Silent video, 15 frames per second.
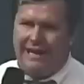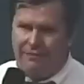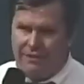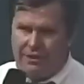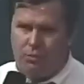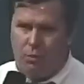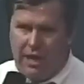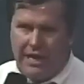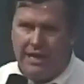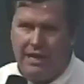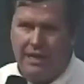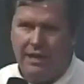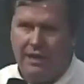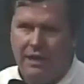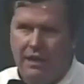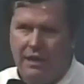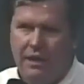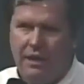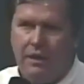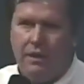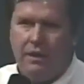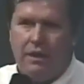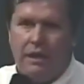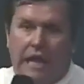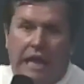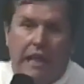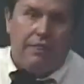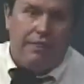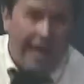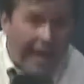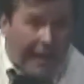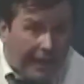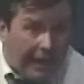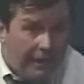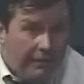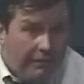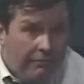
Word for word: in this way. They.